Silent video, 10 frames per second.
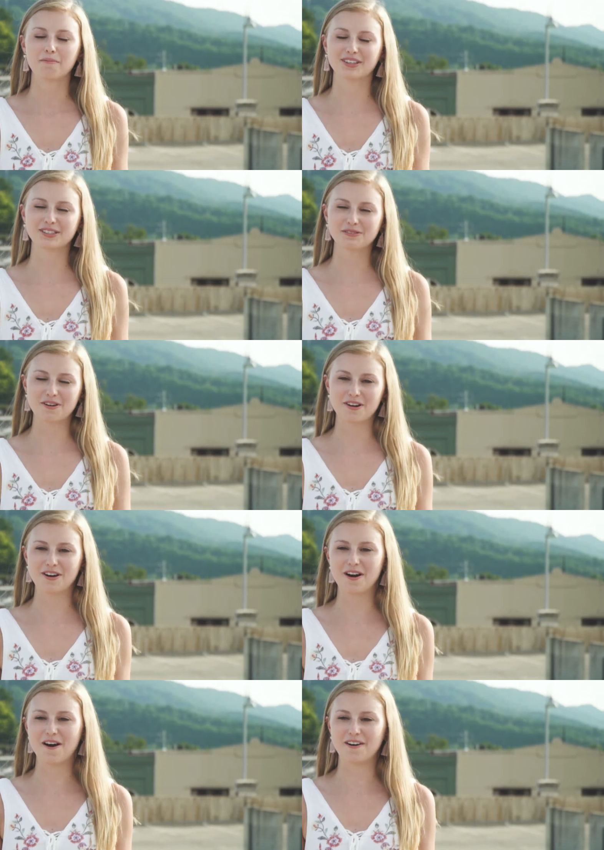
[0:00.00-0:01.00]
Miss
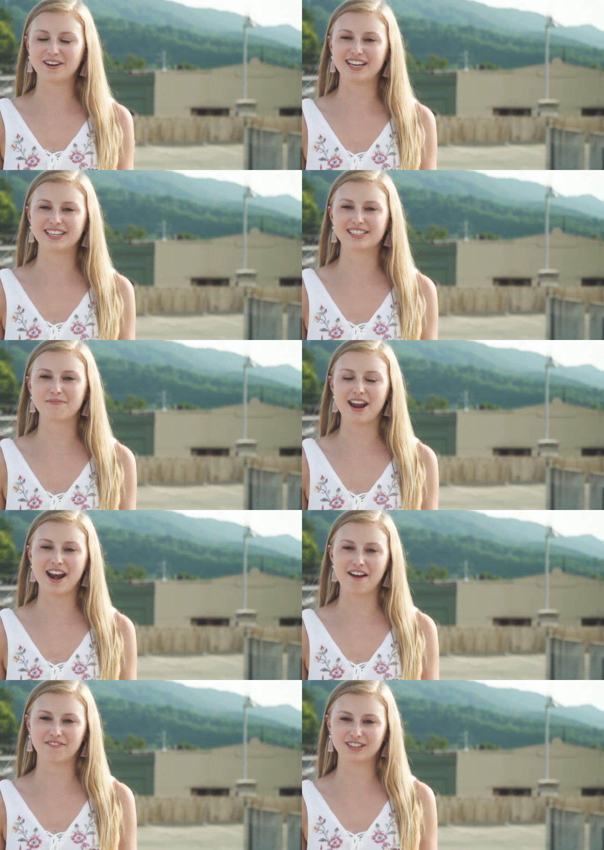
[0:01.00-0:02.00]
Warner always made
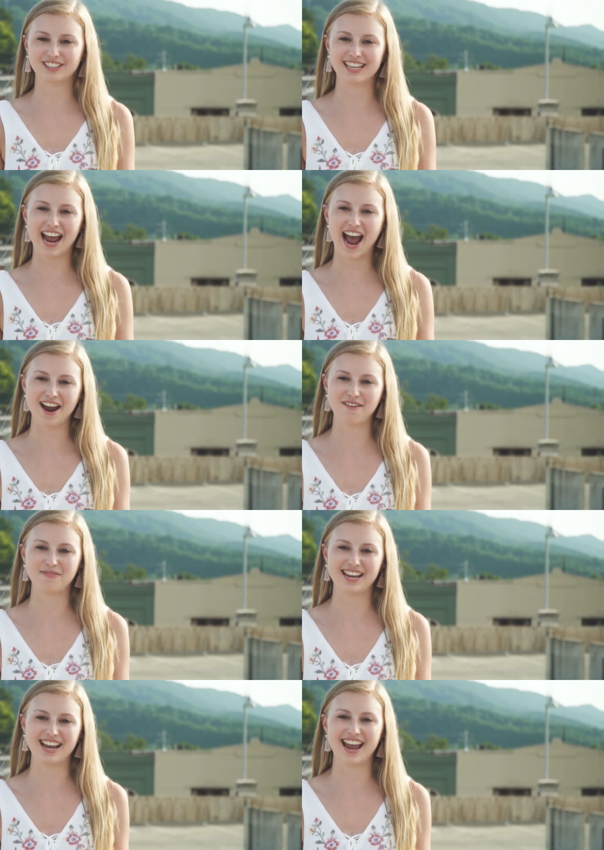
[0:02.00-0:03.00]
an effort to say hi to
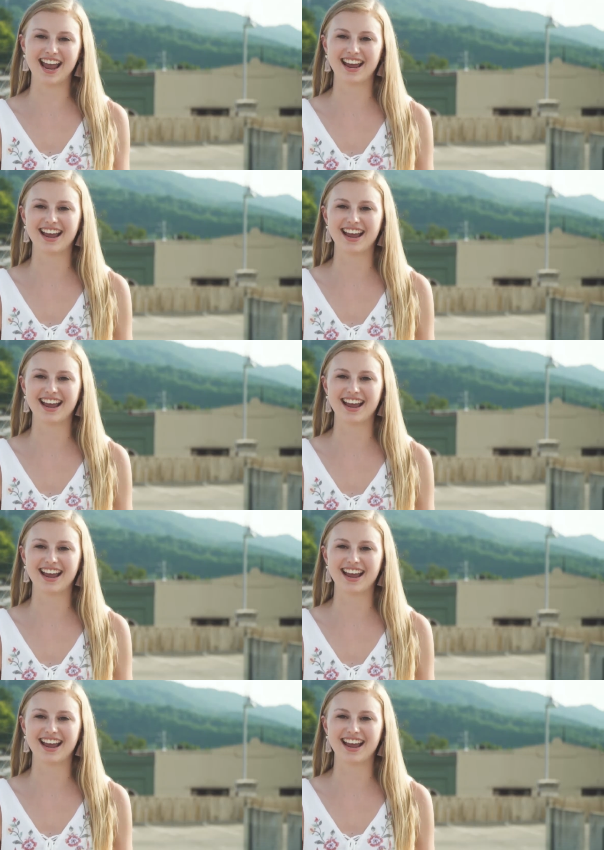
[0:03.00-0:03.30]
me,